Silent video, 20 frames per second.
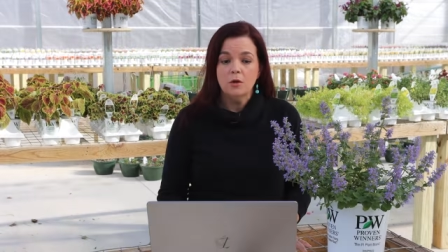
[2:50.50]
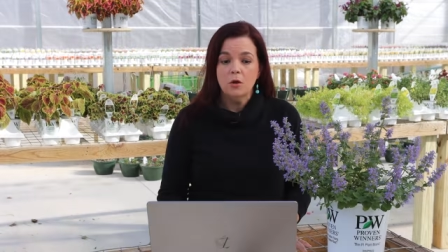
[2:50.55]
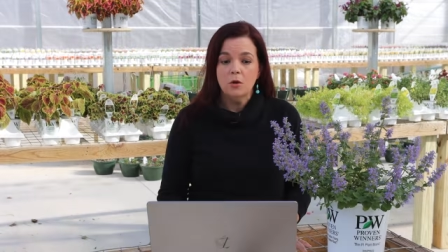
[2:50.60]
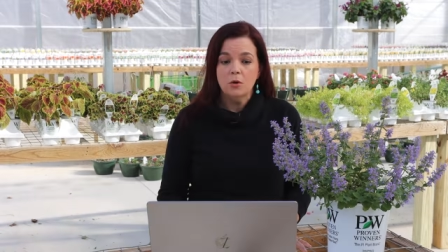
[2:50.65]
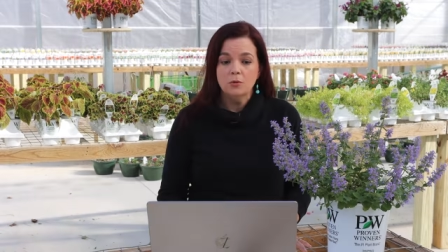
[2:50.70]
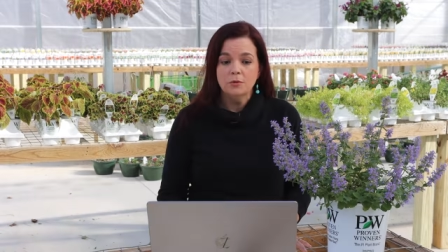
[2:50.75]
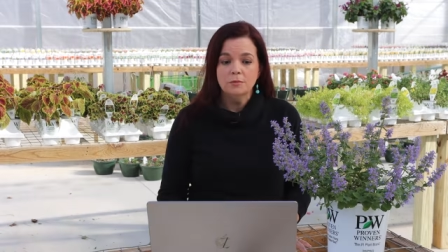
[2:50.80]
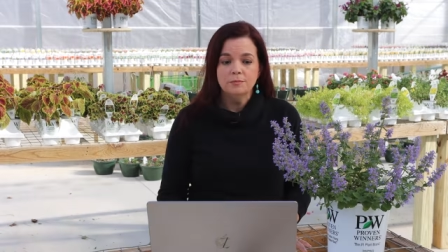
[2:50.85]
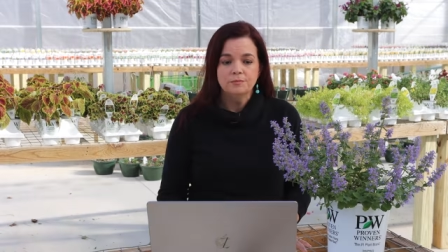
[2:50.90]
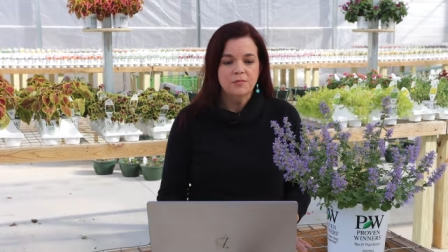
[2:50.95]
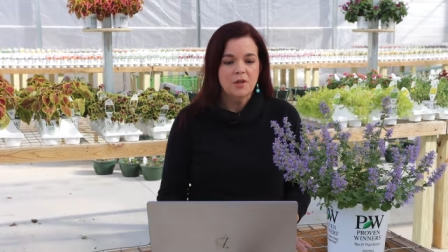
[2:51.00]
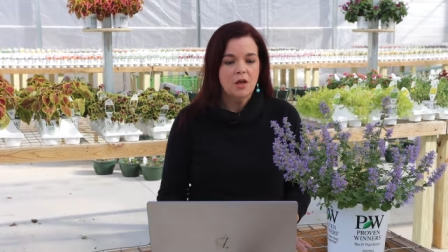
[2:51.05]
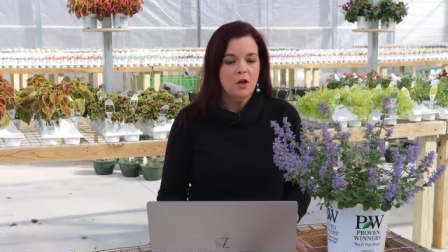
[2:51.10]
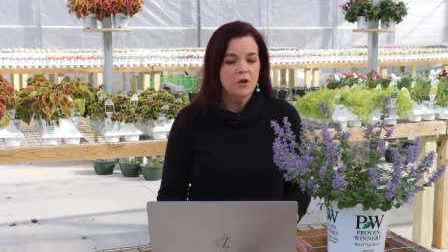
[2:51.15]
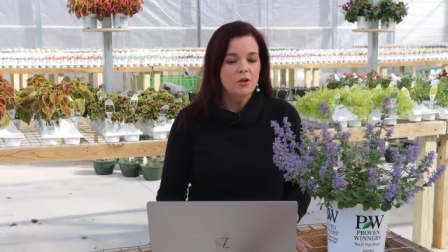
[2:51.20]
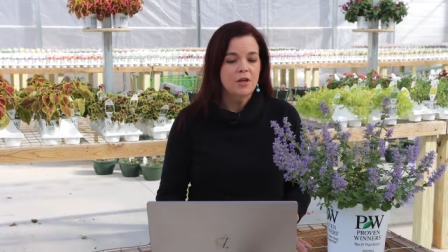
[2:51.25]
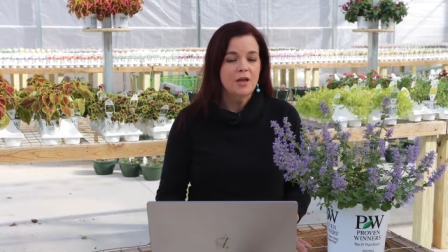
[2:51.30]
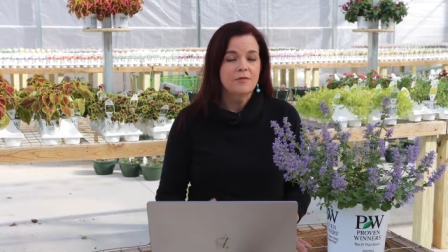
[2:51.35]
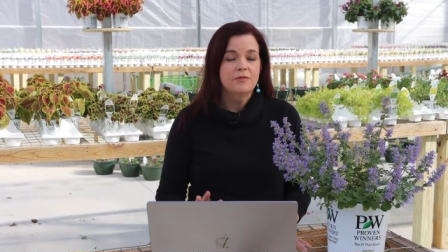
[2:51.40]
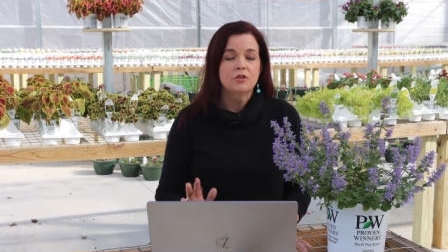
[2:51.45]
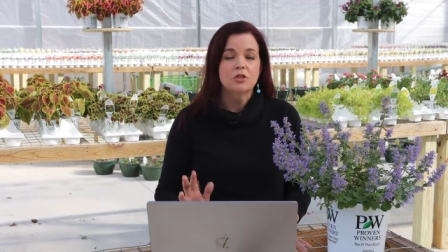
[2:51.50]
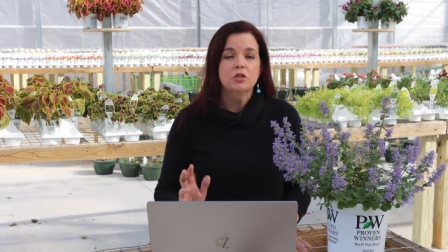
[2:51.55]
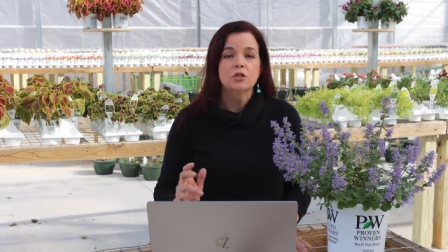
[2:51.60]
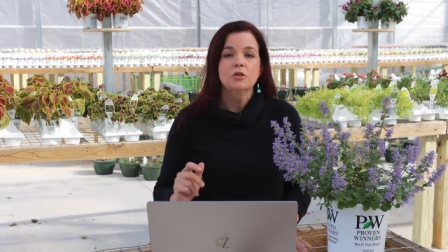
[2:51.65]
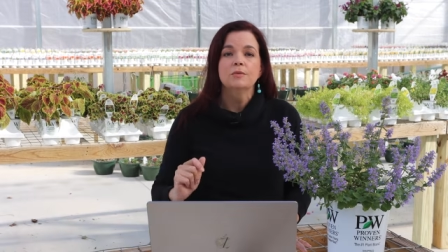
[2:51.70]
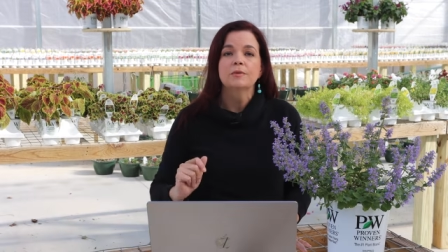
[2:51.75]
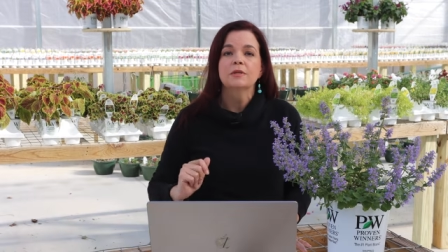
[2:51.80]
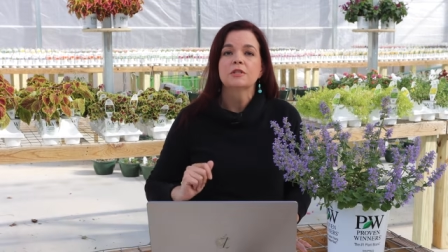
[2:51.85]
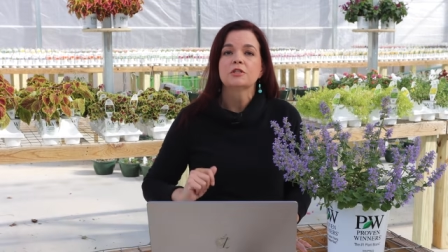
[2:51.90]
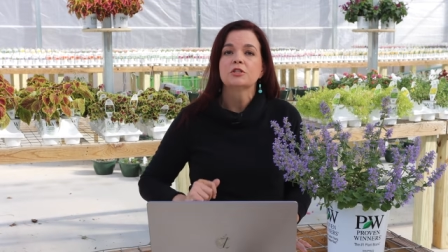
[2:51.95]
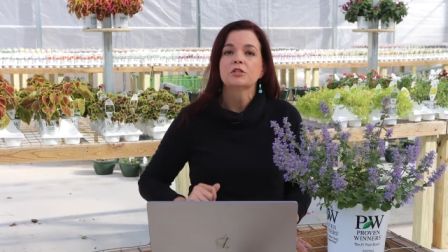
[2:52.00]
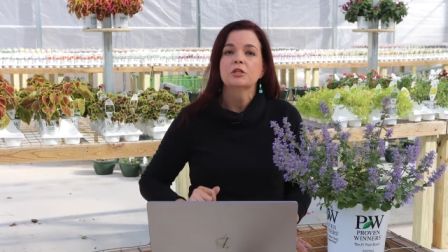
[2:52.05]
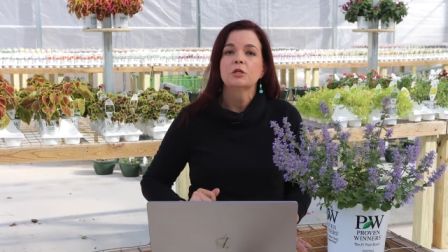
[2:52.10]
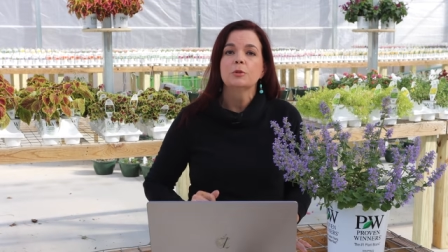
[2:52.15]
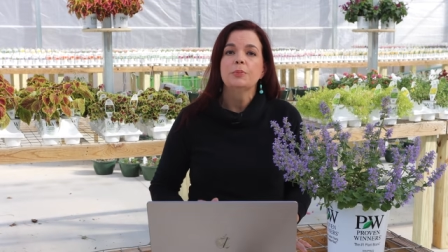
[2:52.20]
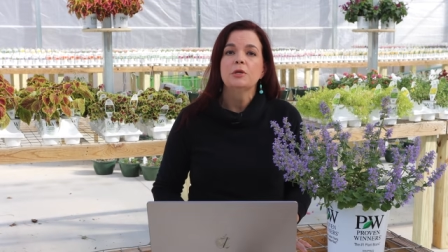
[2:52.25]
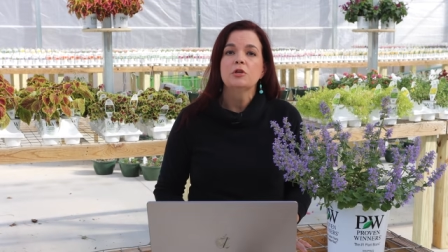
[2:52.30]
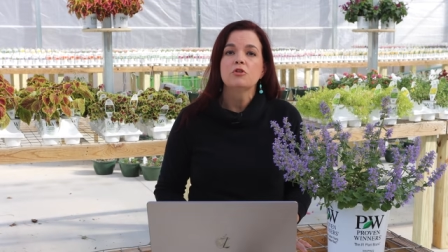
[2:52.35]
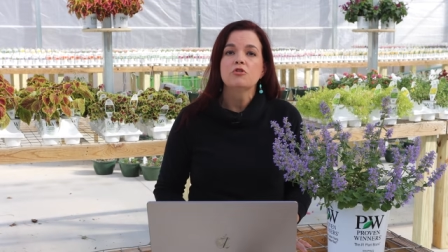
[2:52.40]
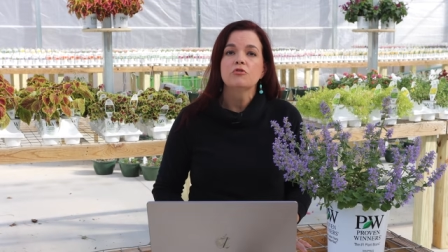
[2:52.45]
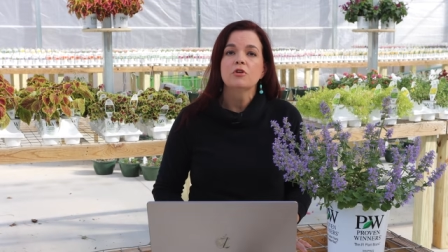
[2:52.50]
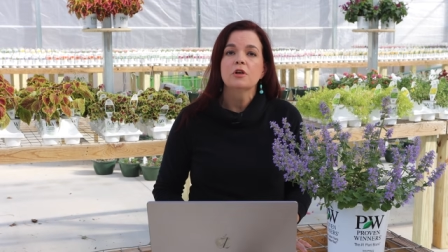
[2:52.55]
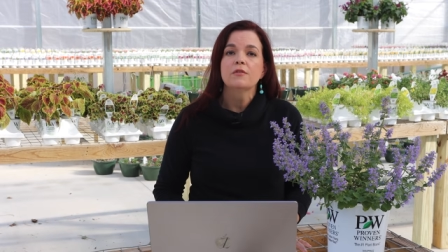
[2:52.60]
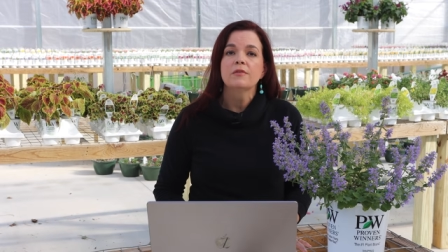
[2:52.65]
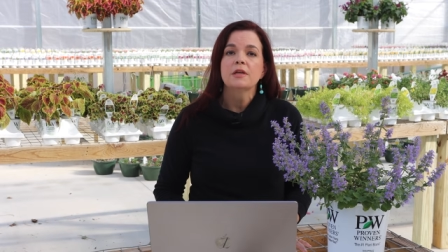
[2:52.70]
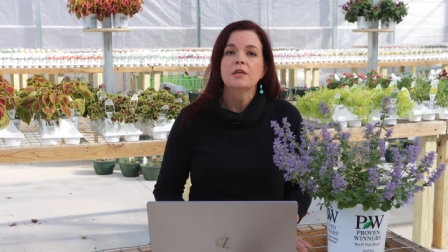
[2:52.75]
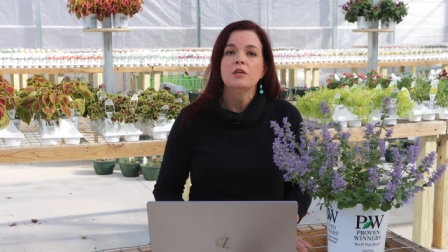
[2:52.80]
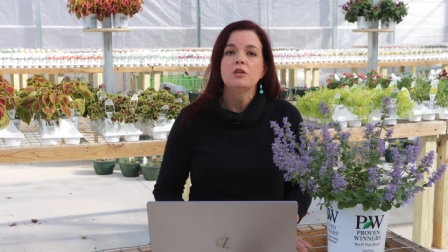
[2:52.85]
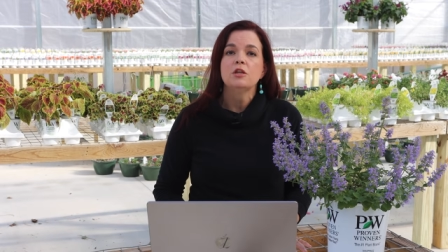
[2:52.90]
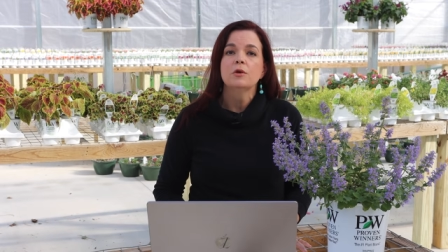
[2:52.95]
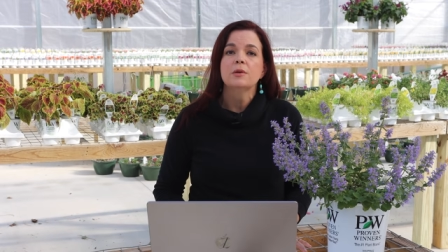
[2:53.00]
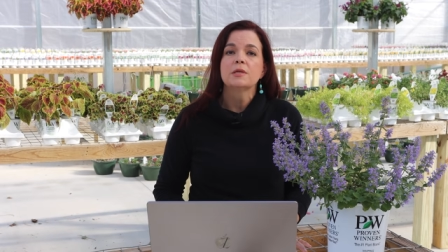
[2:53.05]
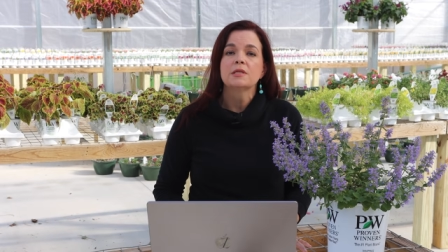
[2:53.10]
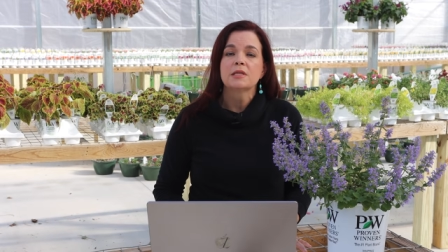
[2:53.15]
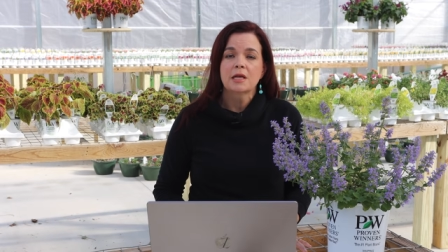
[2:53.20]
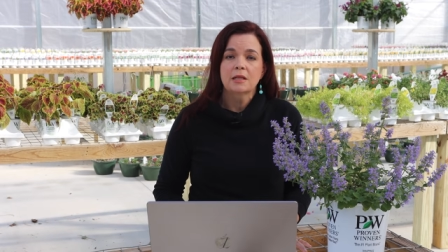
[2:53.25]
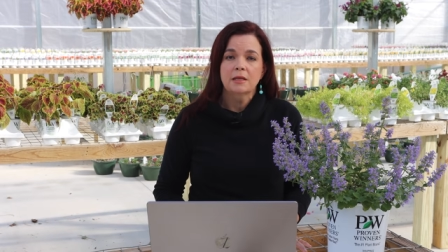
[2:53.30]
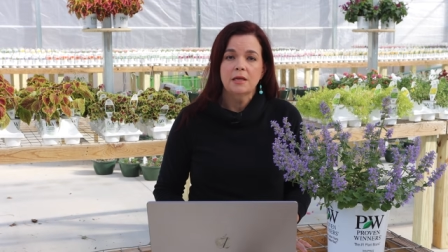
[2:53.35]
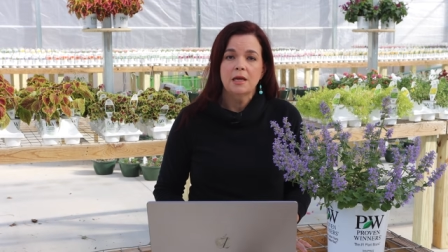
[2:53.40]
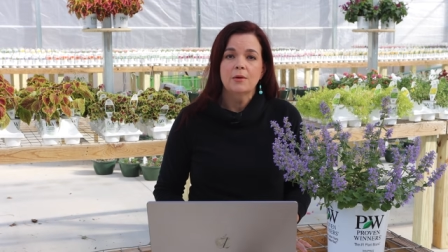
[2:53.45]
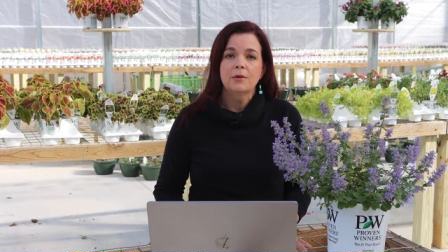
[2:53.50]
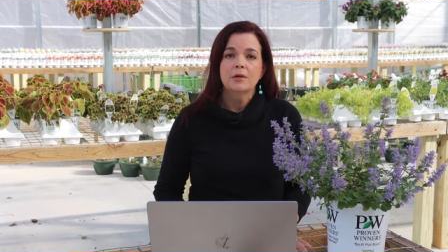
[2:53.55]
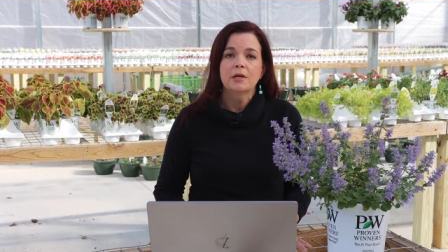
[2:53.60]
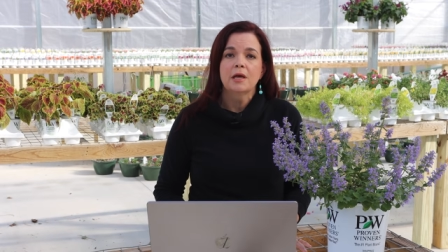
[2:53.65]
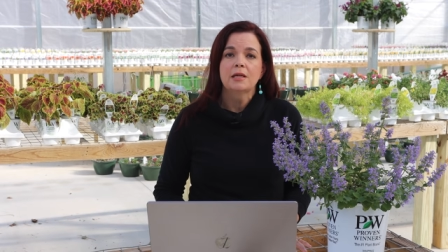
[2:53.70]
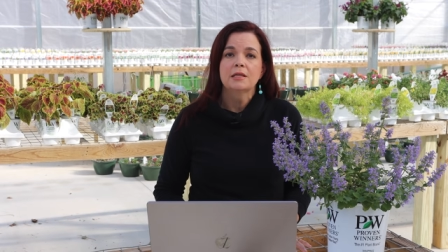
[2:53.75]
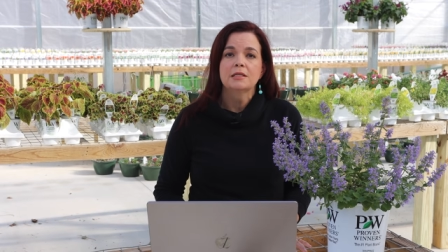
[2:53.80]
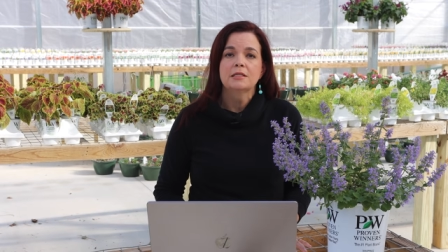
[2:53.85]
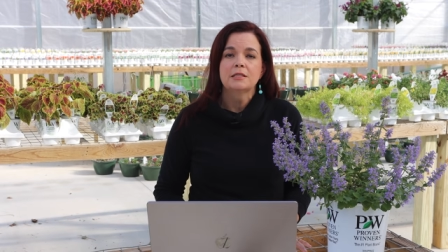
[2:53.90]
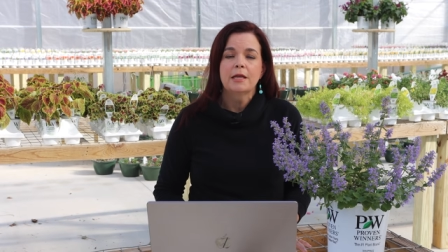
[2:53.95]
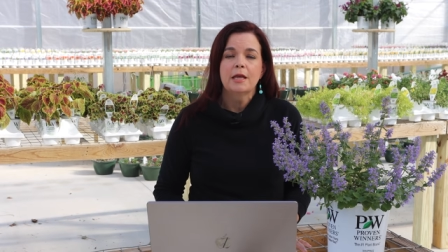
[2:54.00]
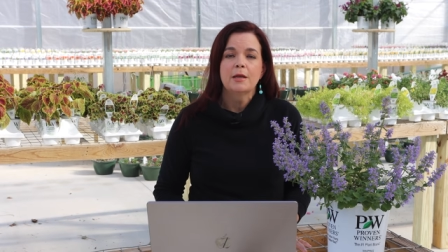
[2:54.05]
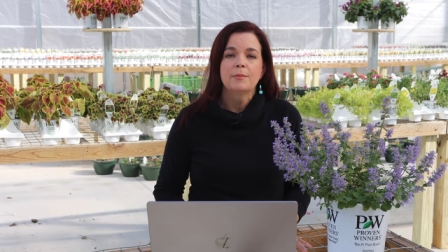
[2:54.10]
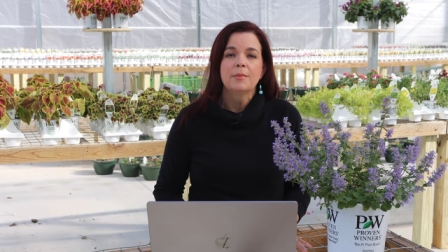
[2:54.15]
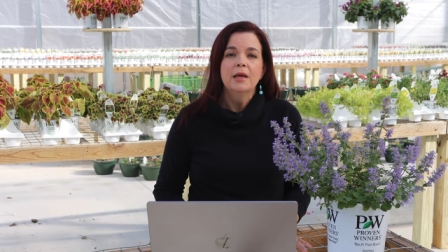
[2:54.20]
on. All you have to do is look at a picture of it and you know exactly how it got its name.